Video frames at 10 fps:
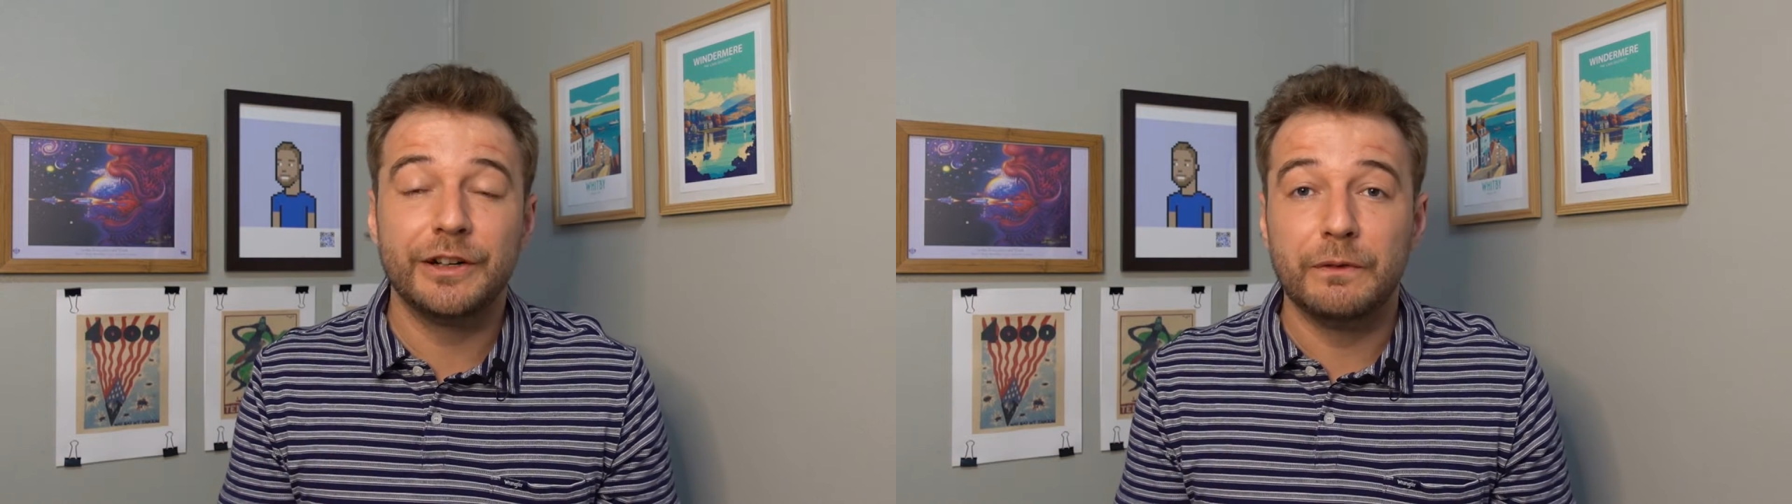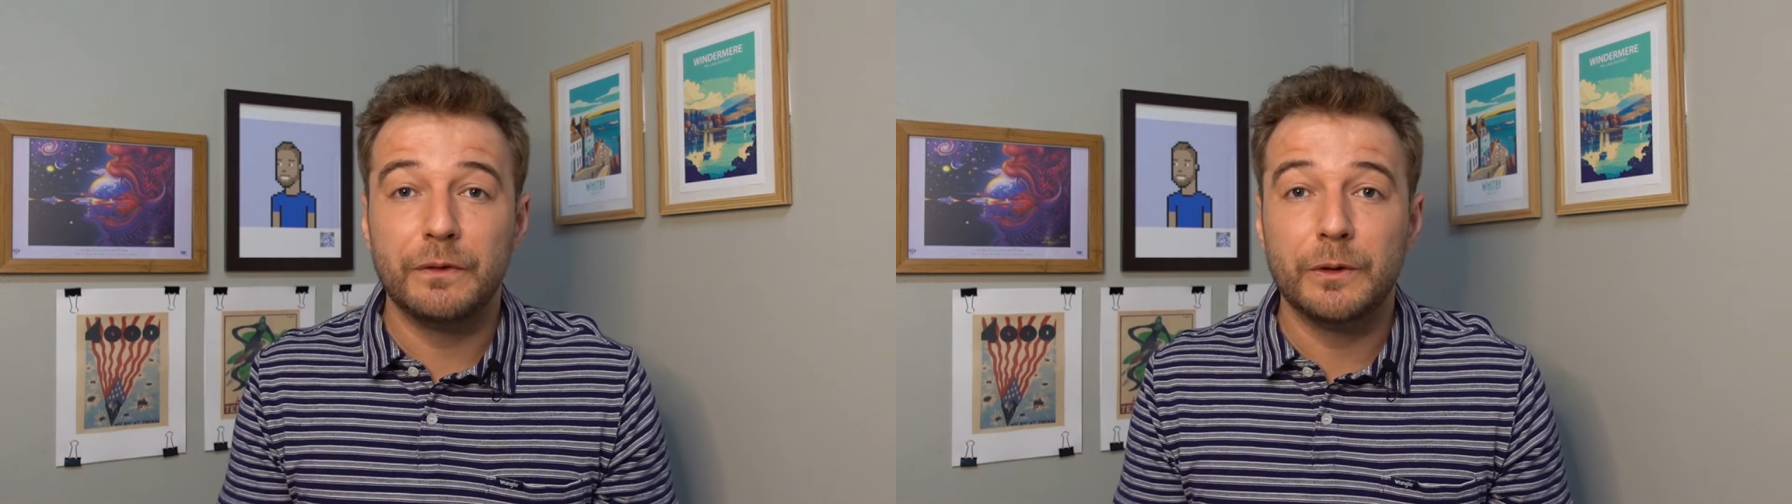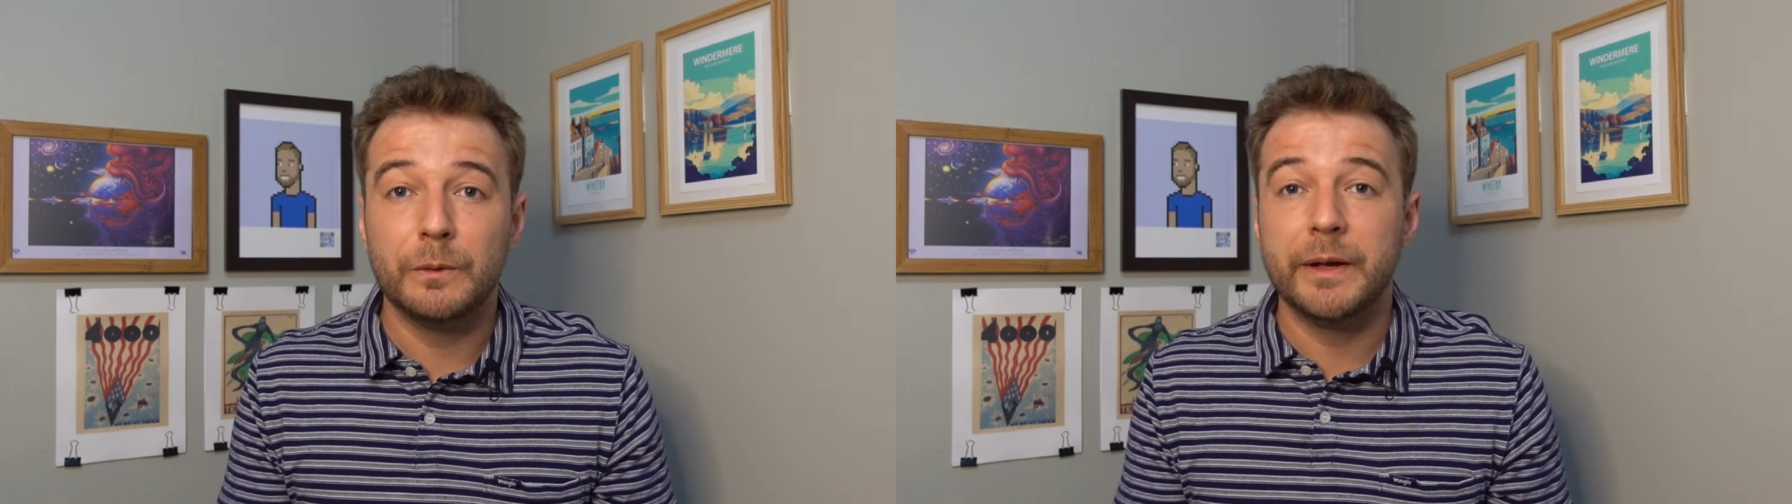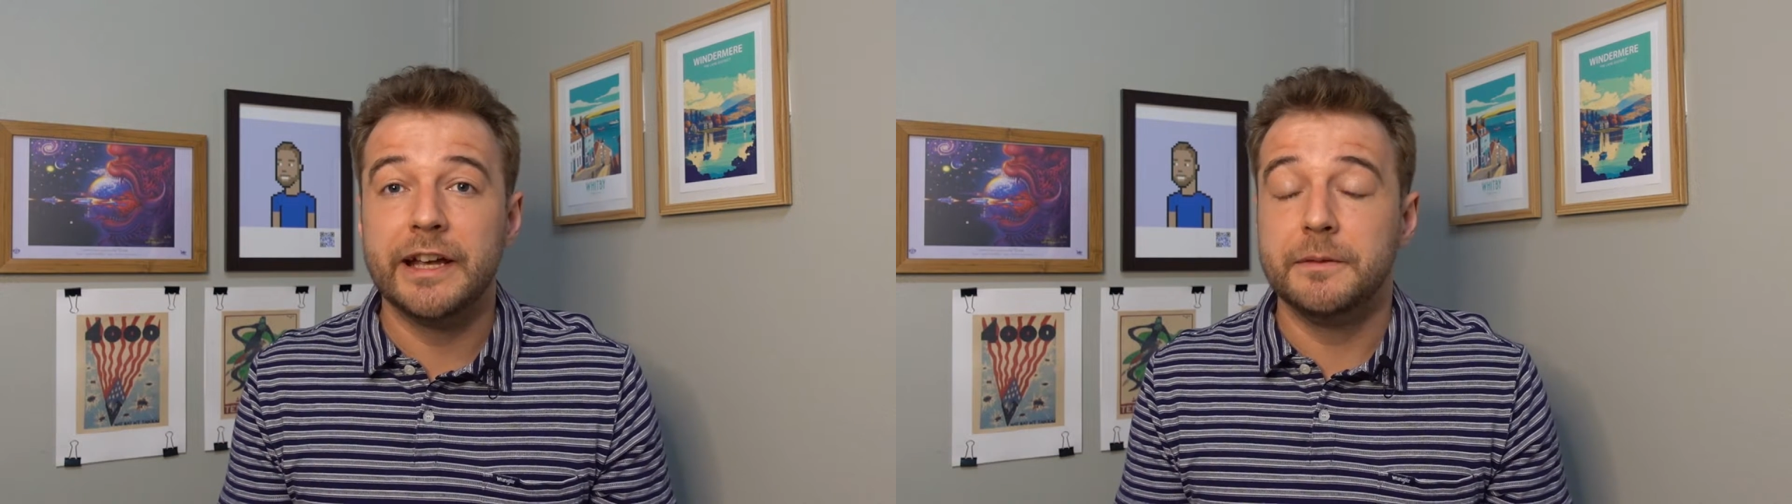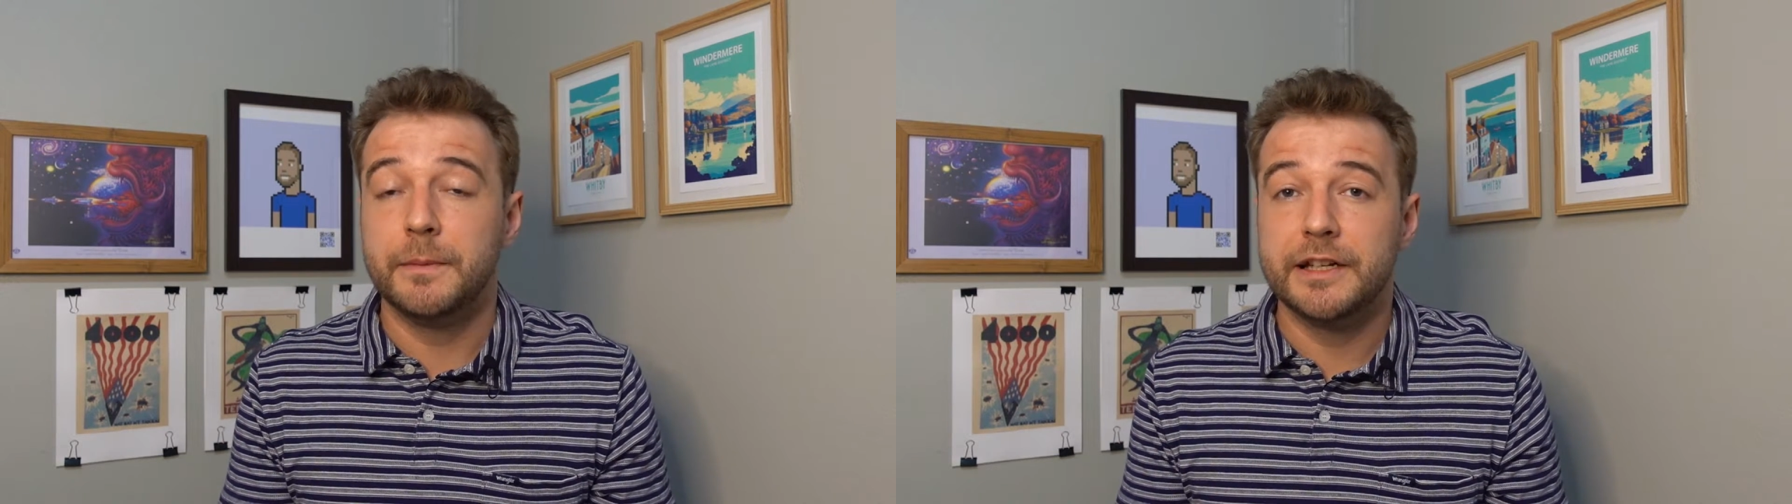for
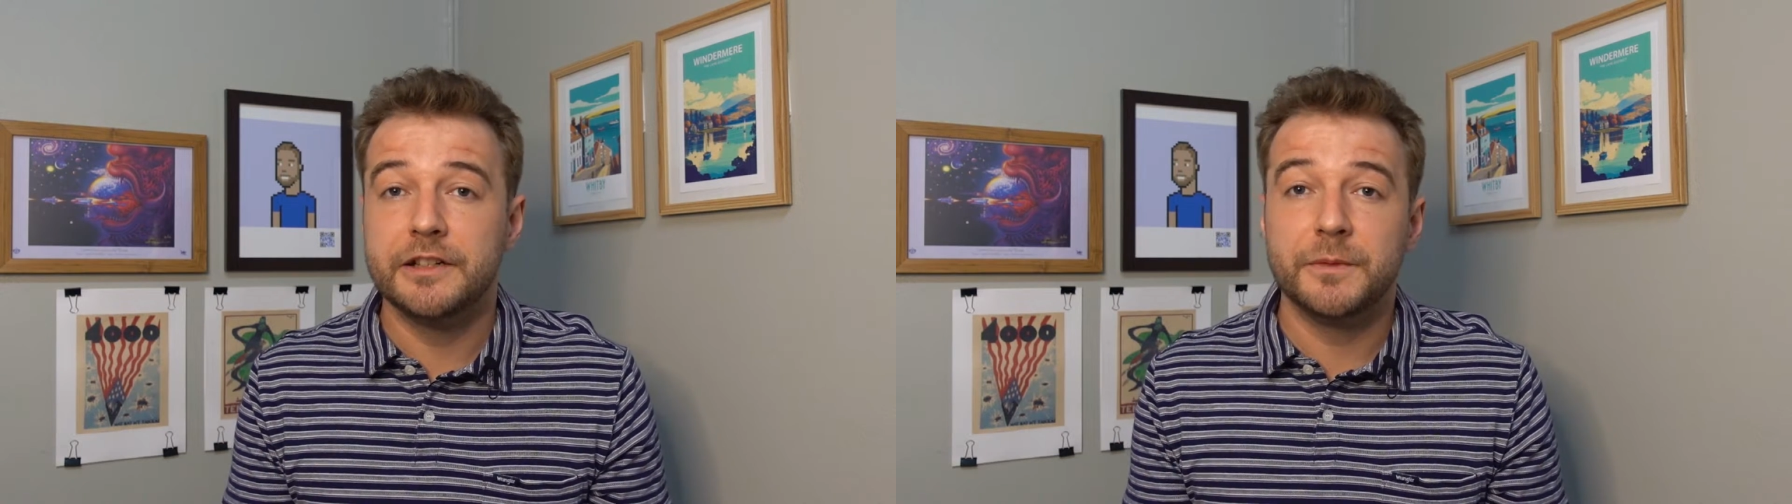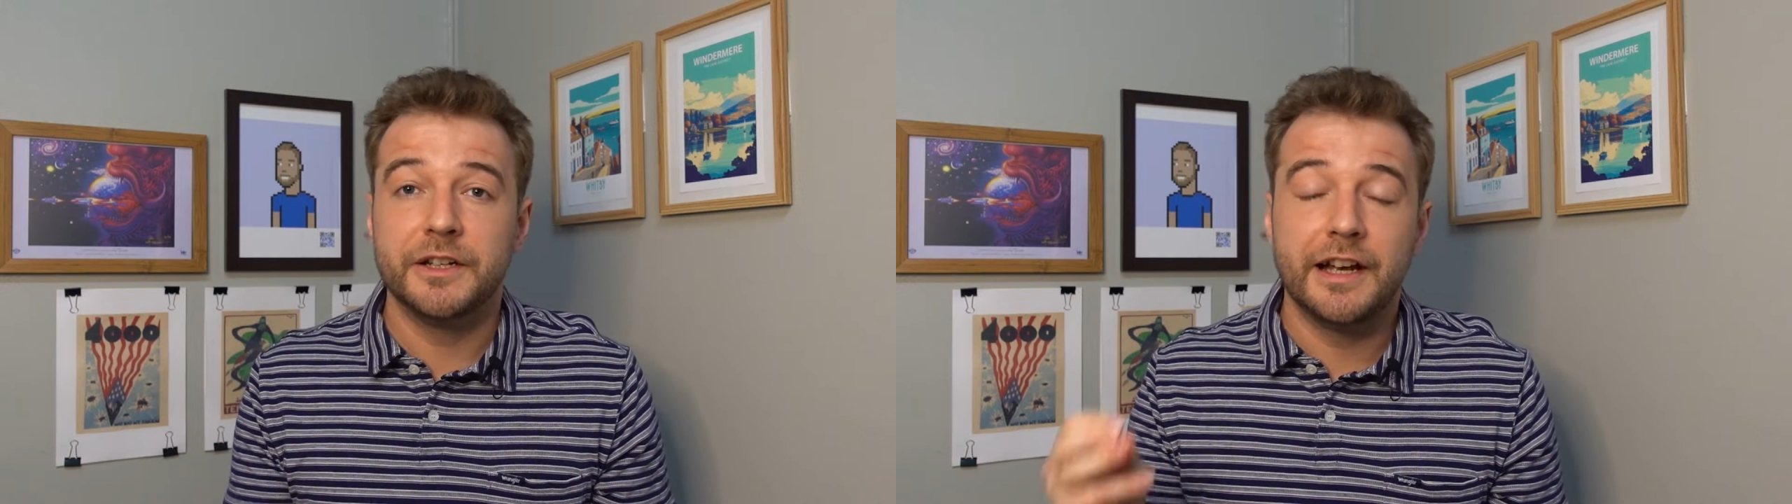pain management.